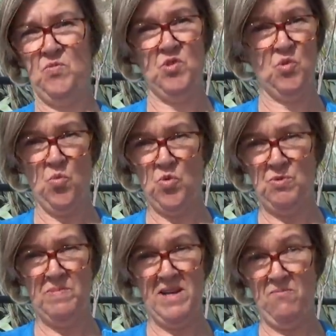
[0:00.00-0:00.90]

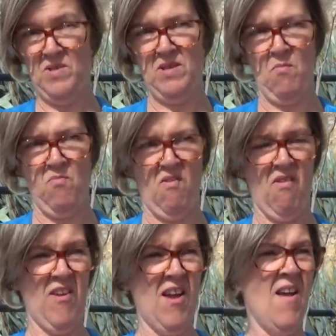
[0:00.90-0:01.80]
George Boleyn was her
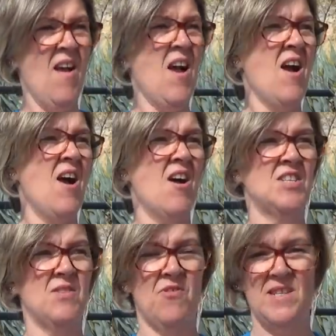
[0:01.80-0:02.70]
brother,
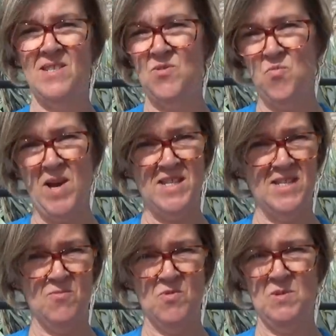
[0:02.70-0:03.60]
Sir Francis
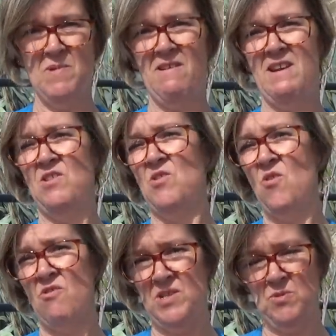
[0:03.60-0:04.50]
Weston was married,
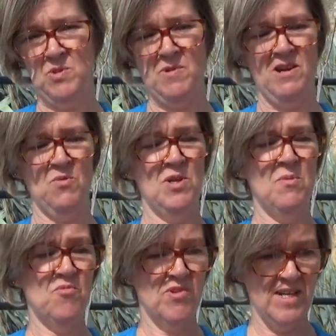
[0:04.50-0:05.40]
Norris was married,
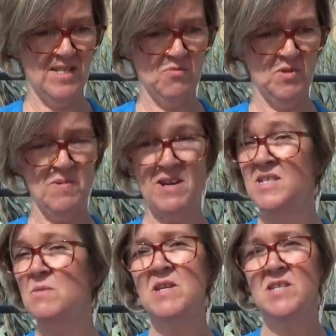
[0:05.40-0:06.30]
William Brereton was
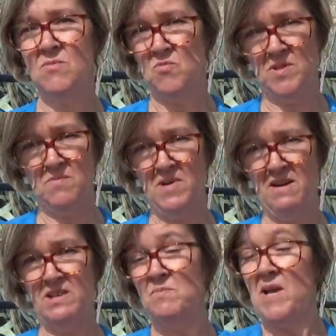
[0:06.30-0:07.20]
married, Smeaton wasn't
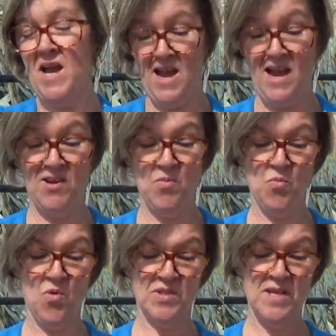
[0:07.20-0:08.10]
married, but
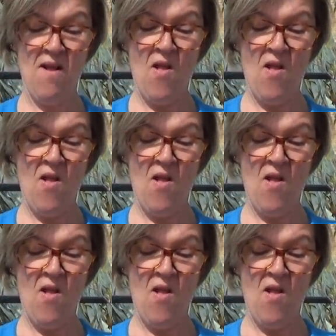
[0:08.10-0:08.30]
Anne was.